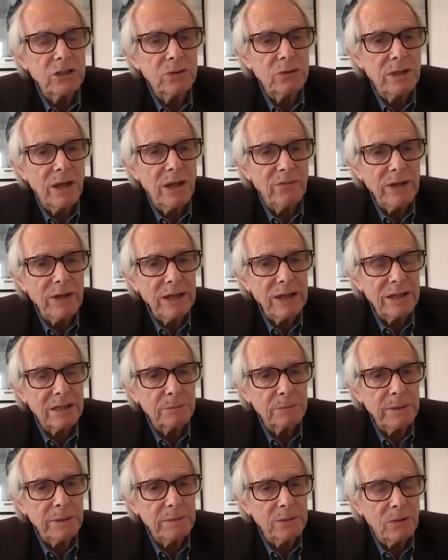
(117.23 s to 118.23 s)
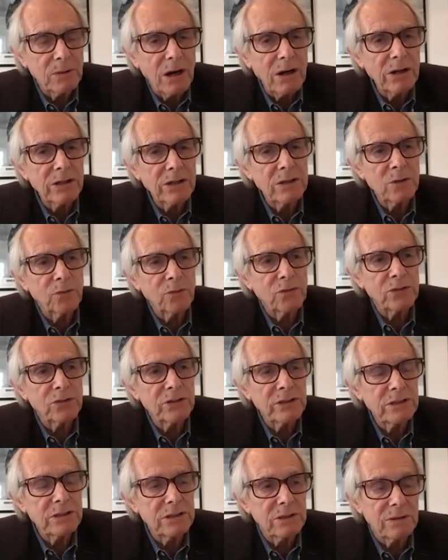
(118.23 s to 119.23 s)
You never hear the people who argued
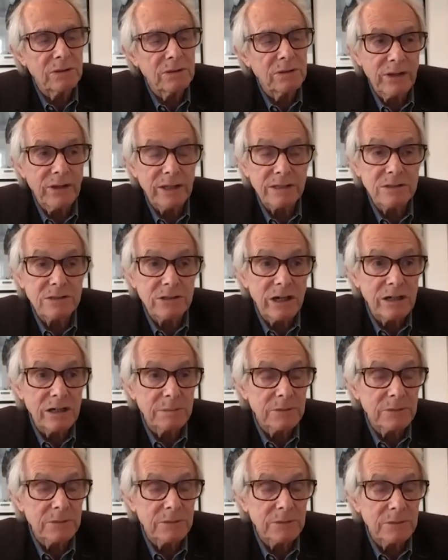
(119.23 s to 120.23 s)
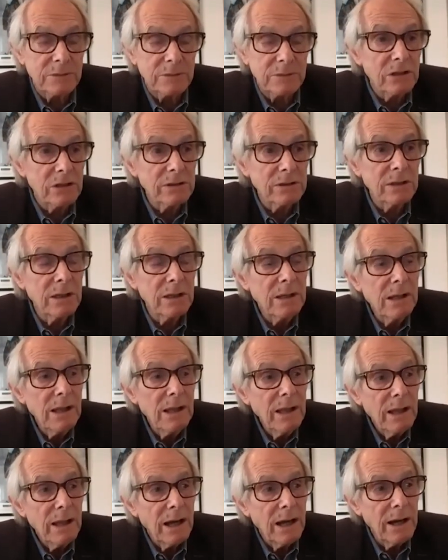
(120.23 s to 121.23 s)
for it. You never hear Jeremy or John.
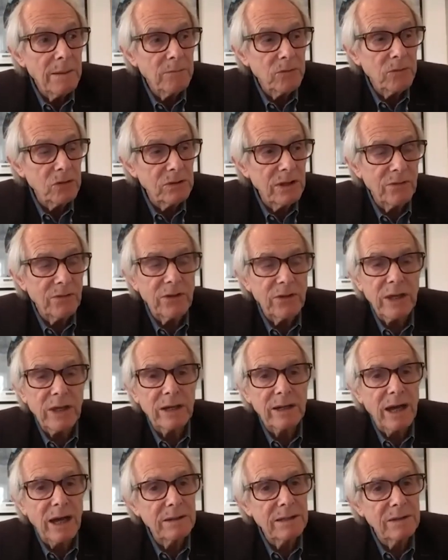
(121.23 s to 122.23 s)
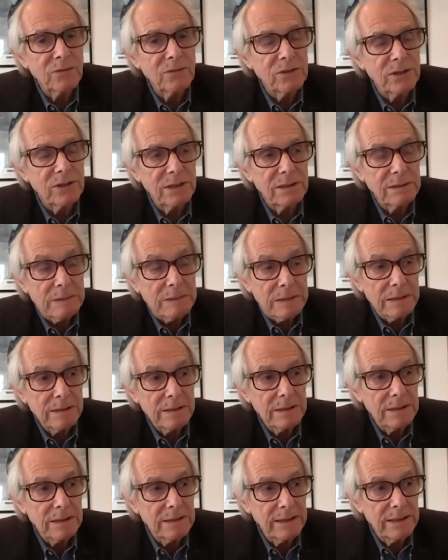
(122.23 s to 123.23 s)
You never hear any of the
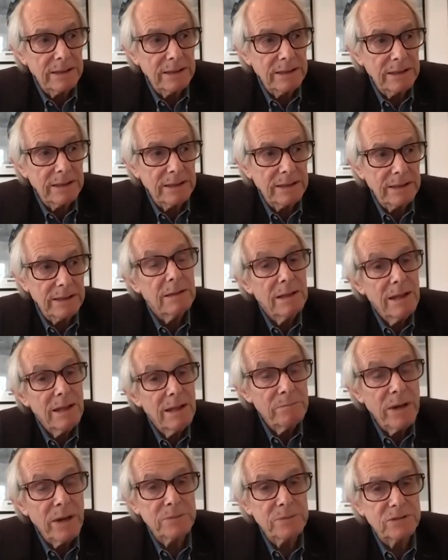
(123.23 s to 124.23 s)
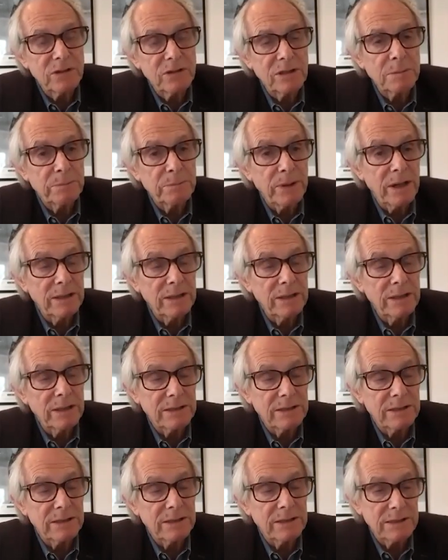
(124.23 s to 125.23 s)
leading members of the party
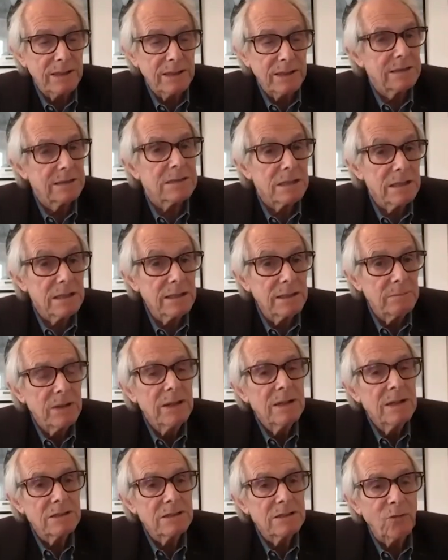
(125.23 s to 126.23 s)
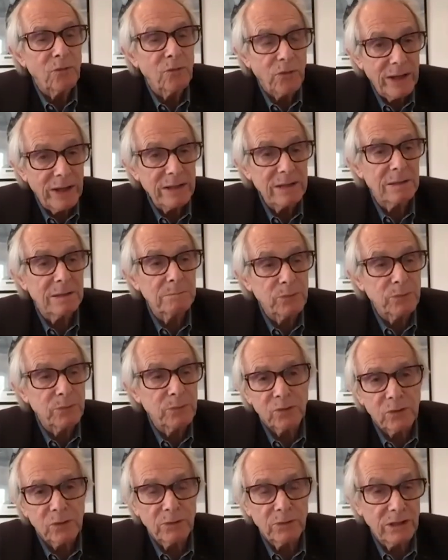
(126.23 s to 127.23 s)
at that time to defend and
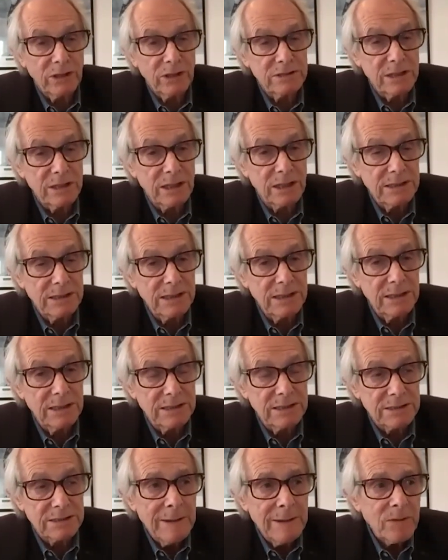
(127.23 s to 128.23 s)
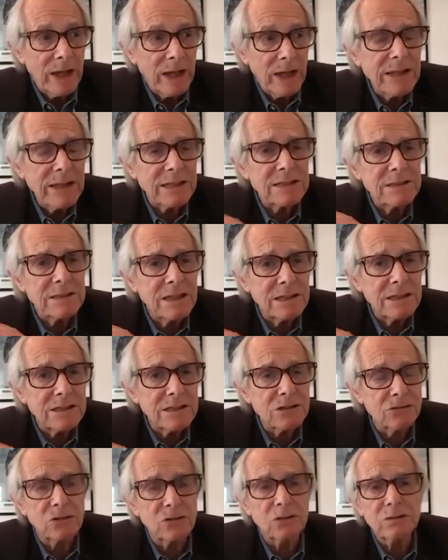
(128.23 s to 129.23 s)
put forward those ideas. And that's an
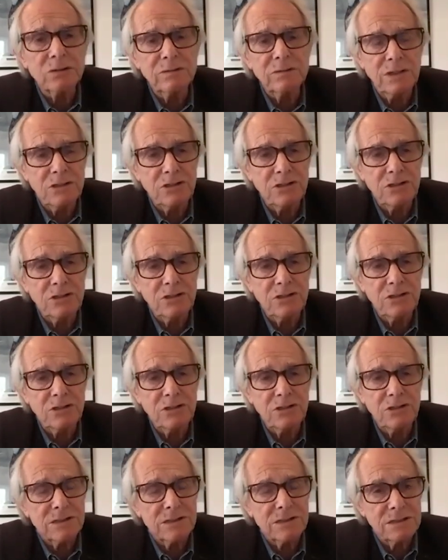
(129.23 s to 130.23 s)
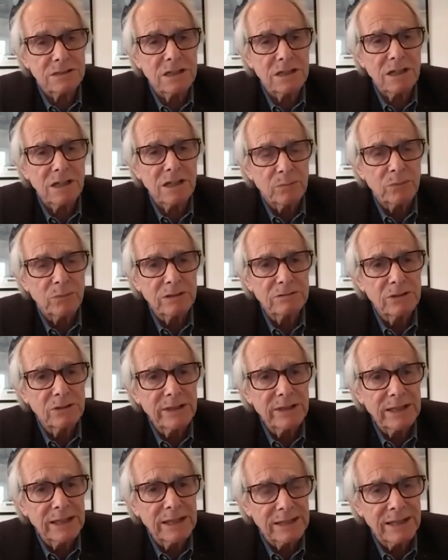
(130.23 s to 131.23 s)
extraordinary achievement by the
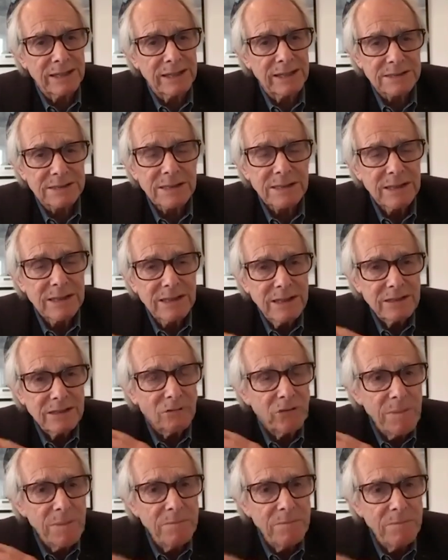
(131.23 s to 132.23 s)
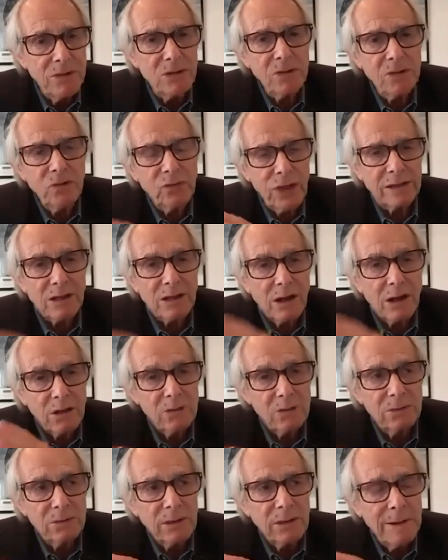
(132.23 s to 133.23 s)
ruling class to remove that
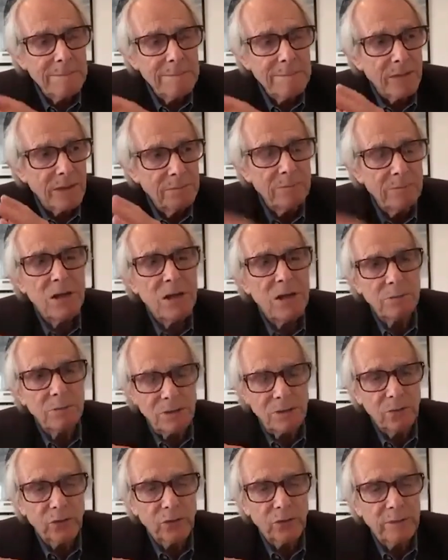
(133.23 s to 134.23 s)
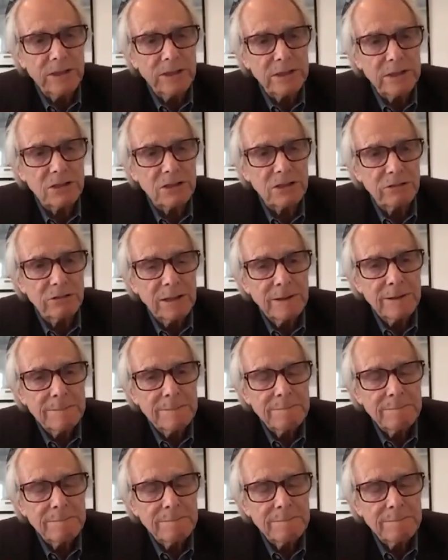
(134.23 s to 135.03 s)
whole moment from history.